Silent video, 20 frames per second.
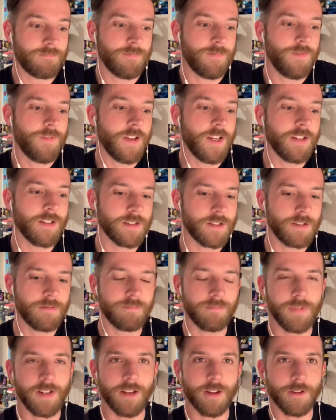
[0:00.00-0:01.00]
things,
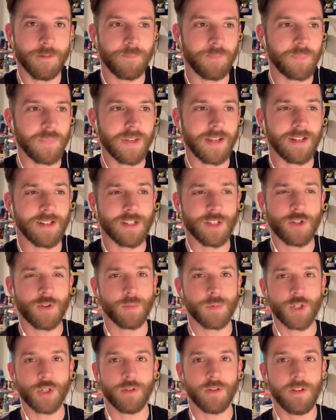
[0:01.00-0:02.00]
you know, and it's an
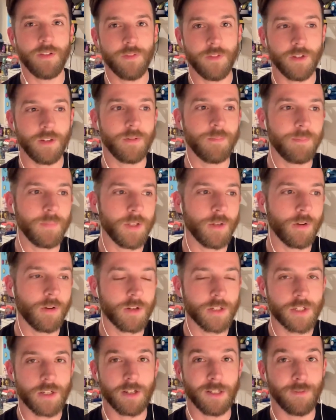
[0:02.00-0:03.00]
opportunity for you
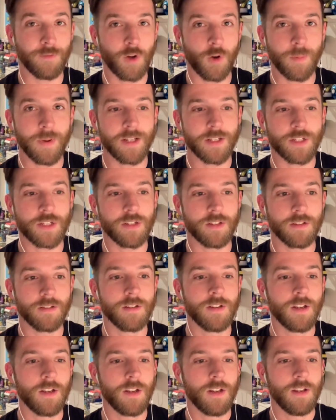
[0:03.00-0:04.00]
guys to leave comments. And
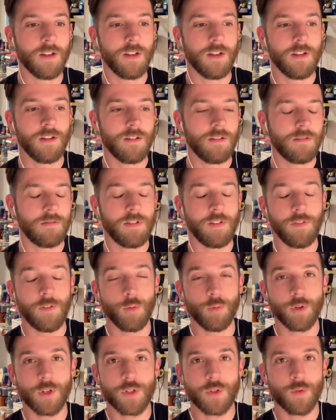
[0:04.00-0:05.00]
if you
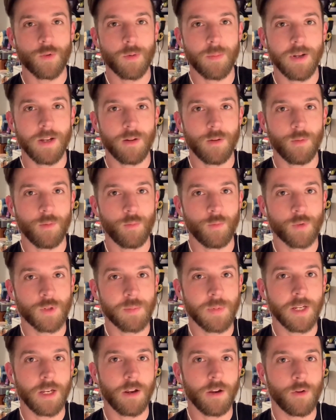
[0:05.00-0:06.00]
want to talk about what's
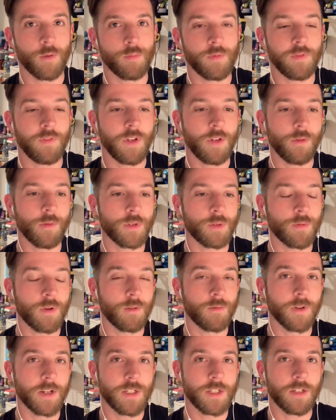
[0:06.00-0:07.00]
been going on with you as well
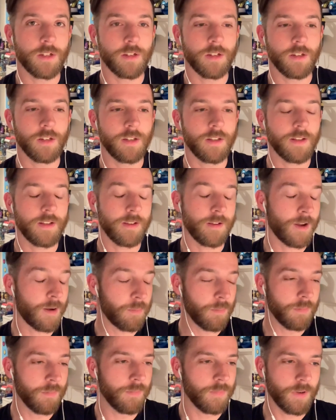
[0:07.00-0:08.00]
recently,
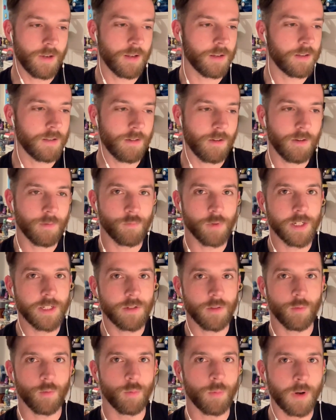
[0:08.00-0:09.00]
I read
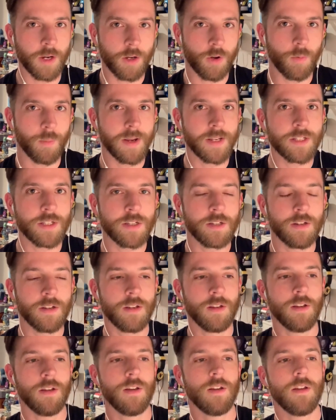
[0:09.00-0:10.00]
all my comments.
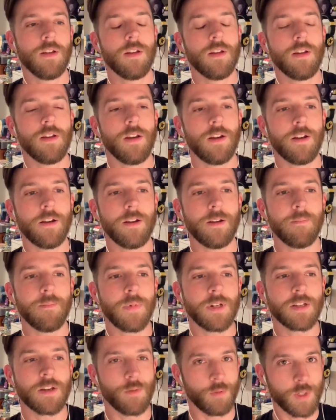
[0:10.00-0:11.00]
I
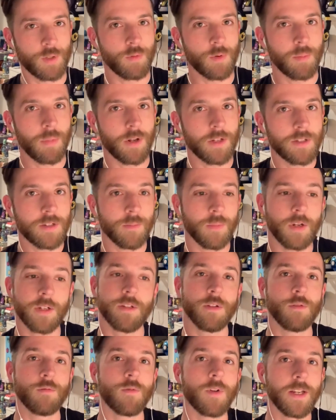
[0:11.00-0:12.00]
don't always reply to them, but I
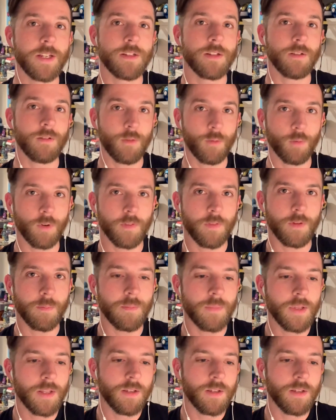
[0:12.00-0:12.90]
do read all of them.